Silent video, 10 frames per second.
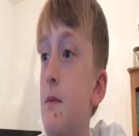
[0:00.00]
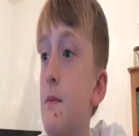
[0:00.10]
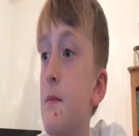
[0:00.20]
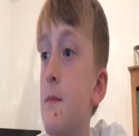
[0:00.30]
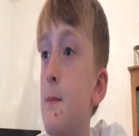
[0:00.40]

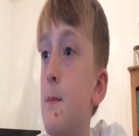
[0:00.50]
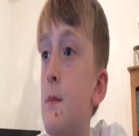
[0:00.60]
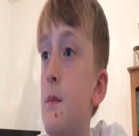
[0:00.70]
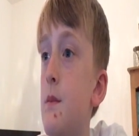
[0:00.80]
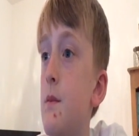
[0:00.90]

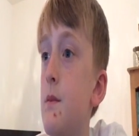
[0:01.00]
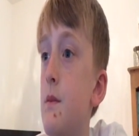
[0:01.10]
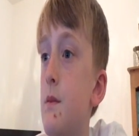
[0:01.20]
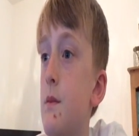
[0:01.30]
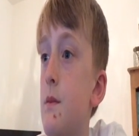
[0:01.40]

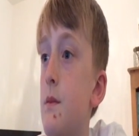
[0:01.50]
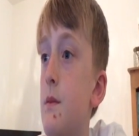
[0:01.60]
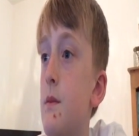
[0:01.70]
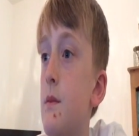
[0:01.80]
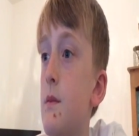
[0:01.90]

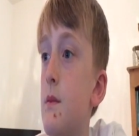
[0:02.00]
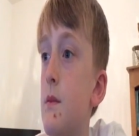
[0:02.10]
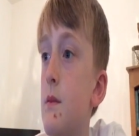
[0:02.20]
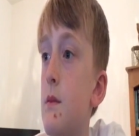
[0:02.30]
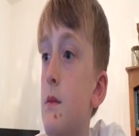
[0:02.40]

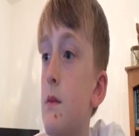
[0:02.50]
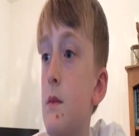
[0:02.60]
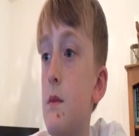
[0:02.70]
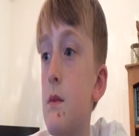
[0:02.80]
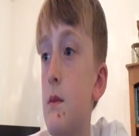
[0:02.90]

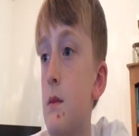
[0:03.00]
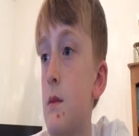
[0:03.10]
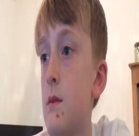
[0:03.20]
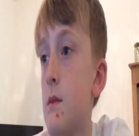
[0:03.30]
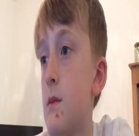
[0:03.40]

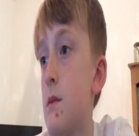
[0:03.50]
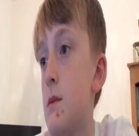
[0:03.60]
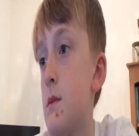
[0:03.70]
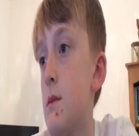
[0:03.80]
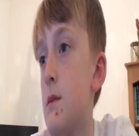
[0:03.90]

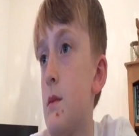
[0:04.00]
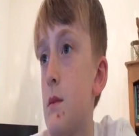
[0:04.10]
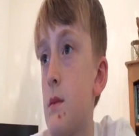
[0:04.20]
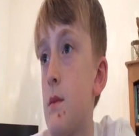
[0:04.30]
(no one is talking)